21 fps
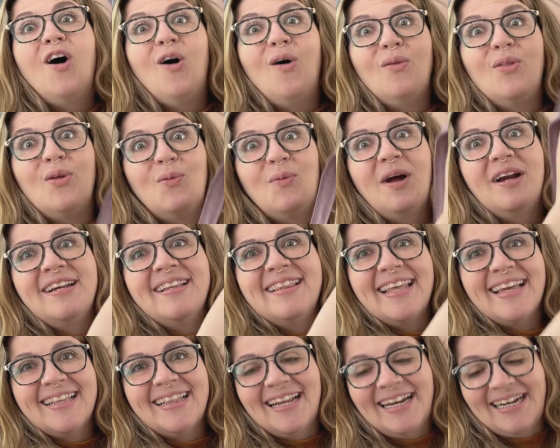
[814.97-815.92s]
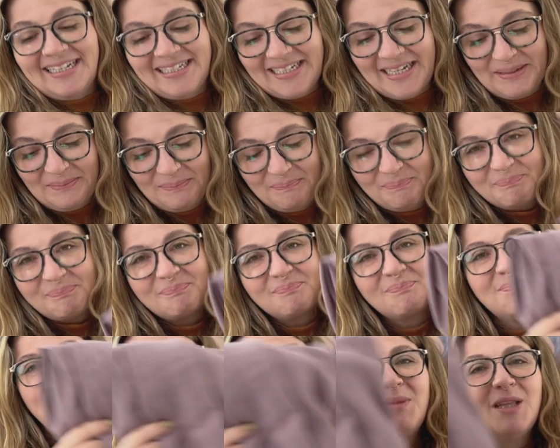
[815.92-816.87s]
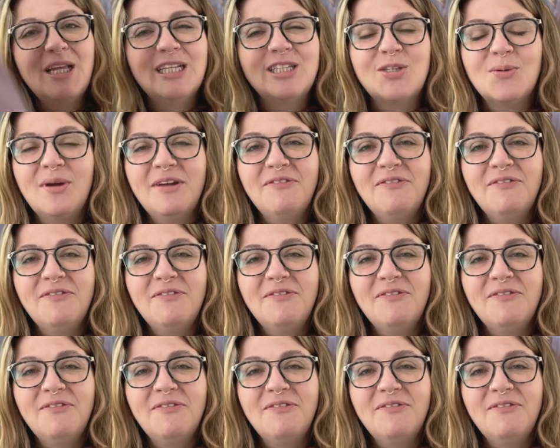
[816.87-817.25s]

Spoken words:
the one thing that I did, so